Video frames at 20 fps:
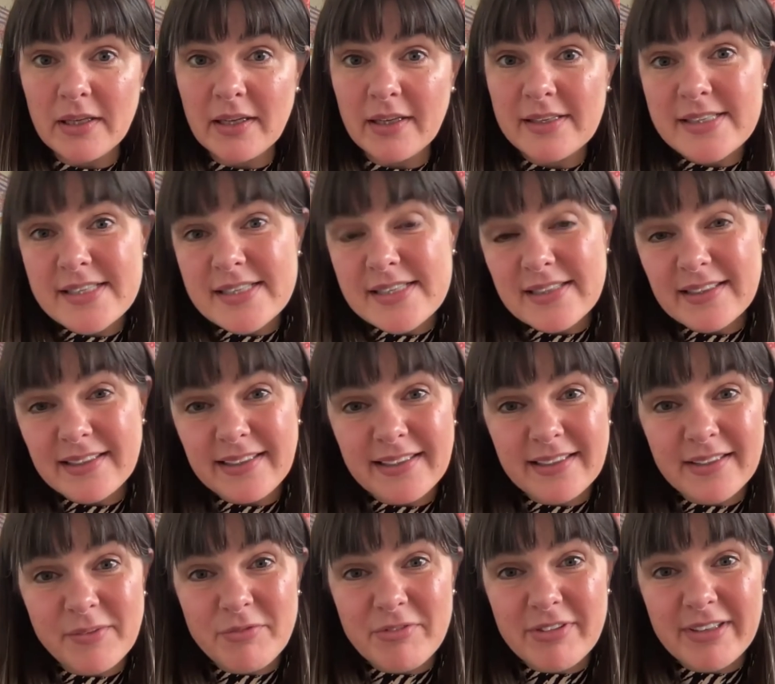And, you
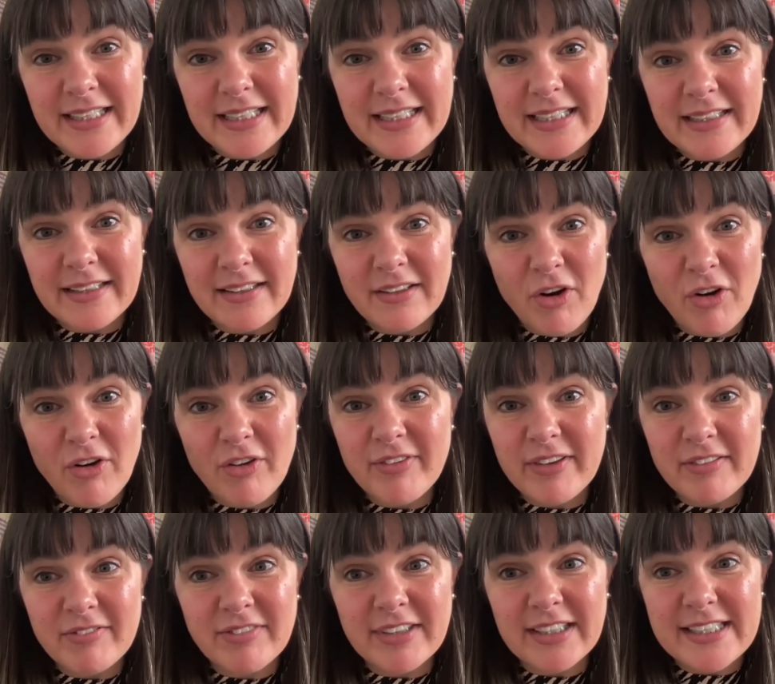know, really a lot of
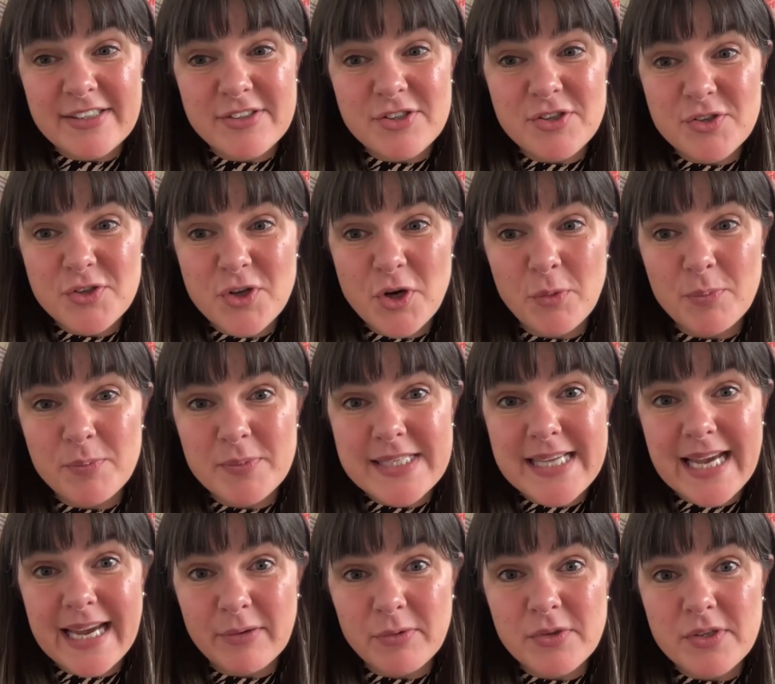it really does come
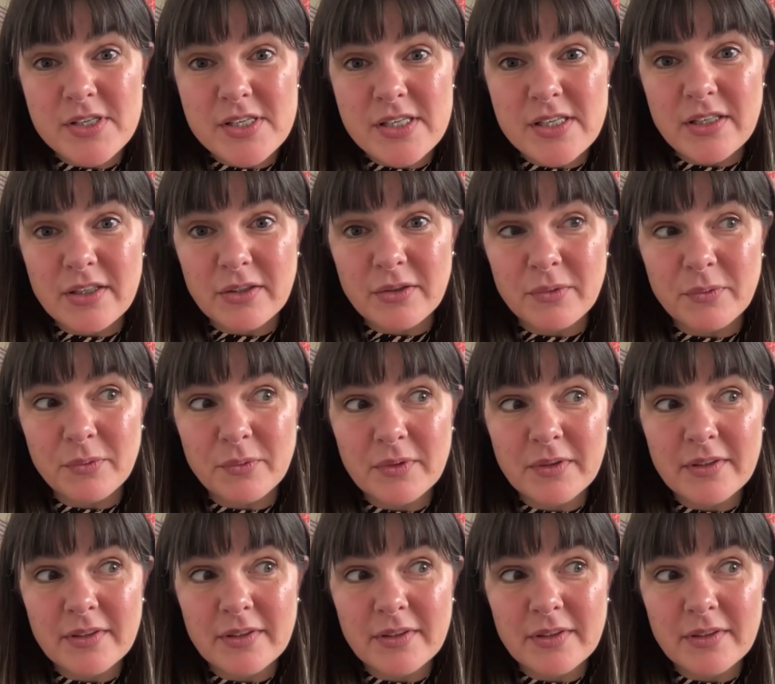down to